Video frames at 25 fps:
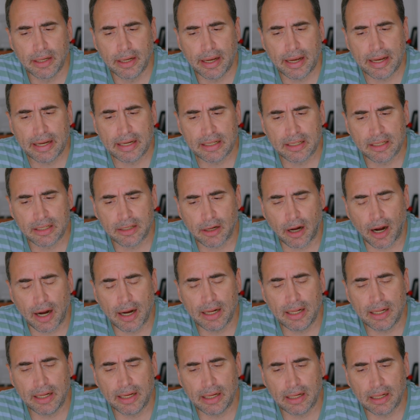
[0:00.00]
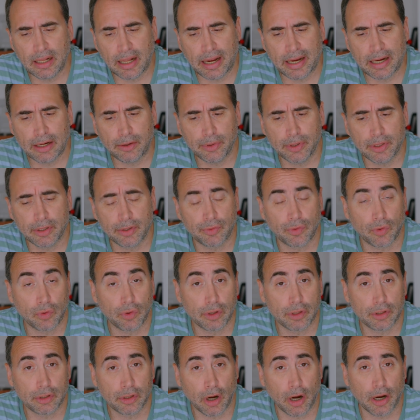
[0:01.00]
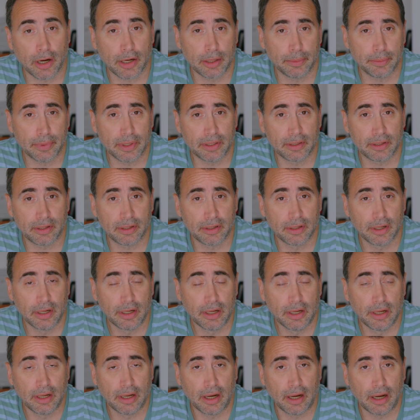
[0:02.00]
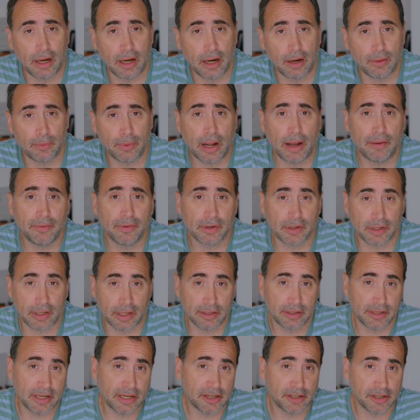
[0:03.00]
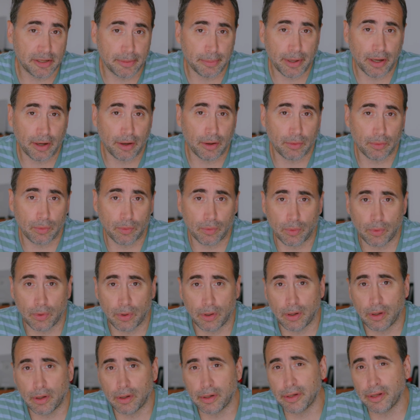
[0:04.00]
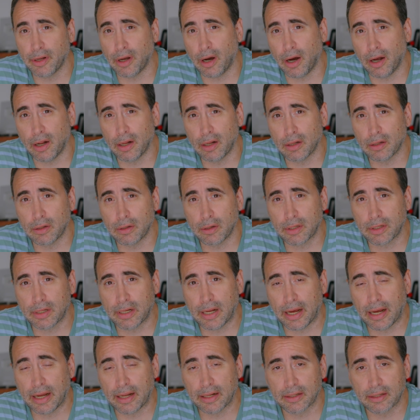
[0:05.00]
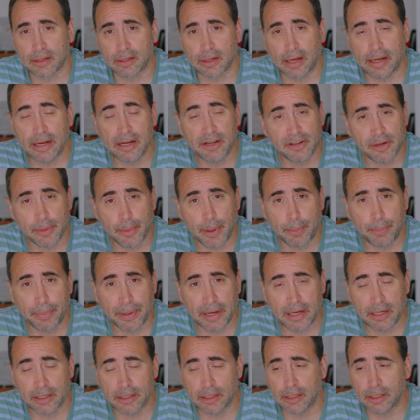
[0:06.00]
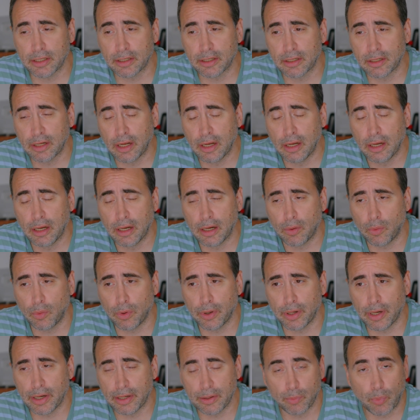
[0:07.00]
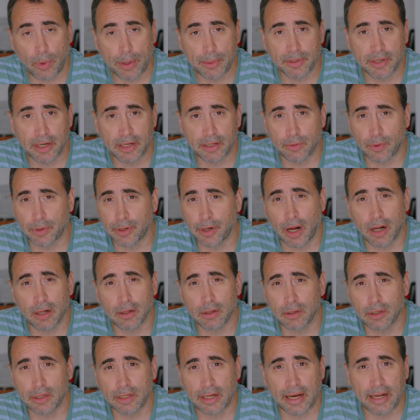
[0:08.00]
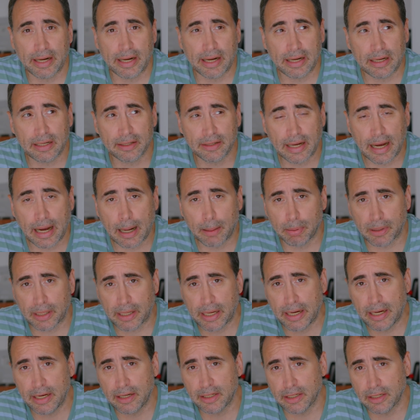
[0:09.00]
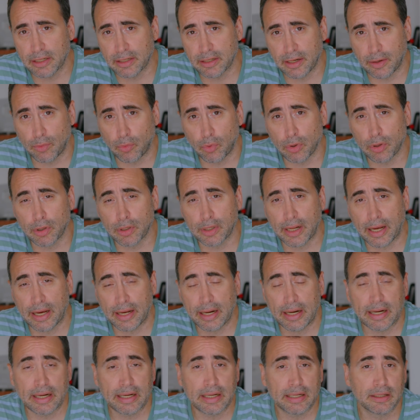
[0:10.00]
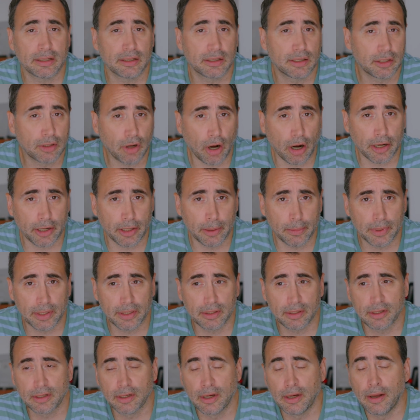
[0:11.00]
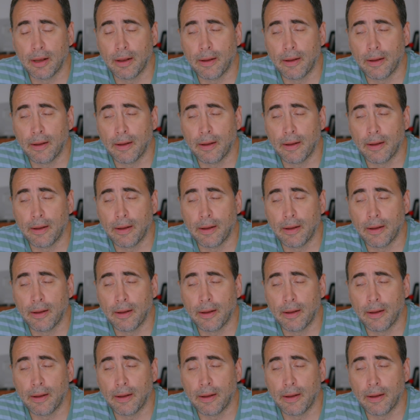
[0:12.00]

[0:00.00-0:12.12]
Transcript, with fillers: a styling language for documents uh, rather because HTML were not looked at, HTML pages were, and websites were not looked at as applications, they were looked at as documents.